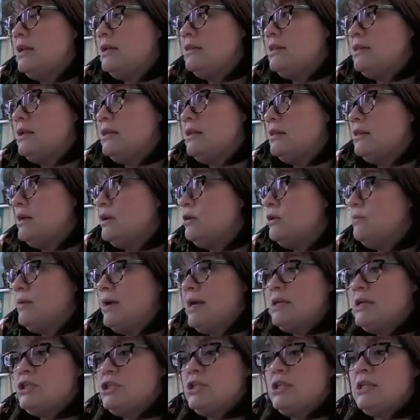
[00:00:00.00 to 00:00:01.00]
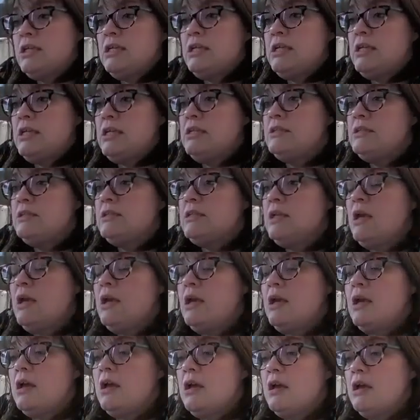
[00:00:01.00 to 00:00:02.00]
anything, let her rest. She needs
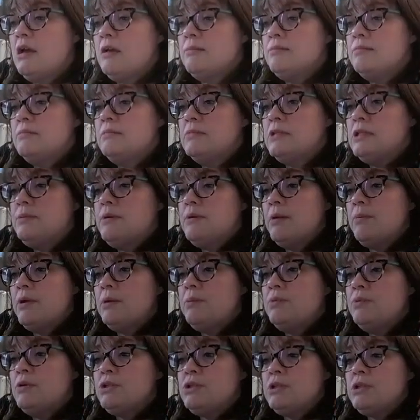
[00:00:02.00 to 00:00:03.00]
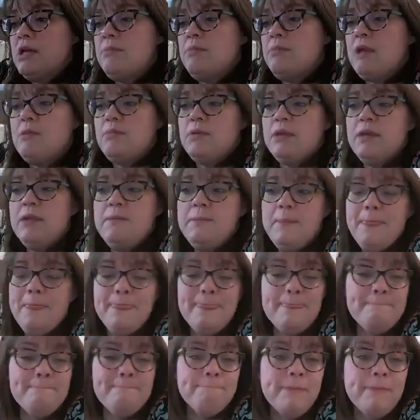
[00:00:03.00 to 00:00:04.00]
to be able to push that baby.
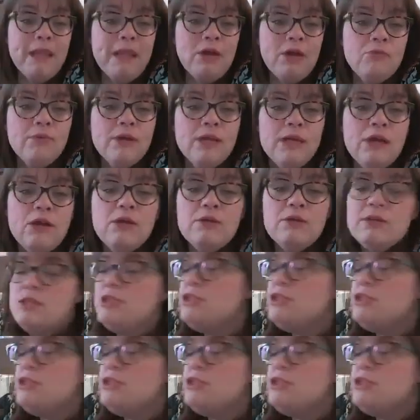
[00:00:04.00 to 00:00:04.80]
We are the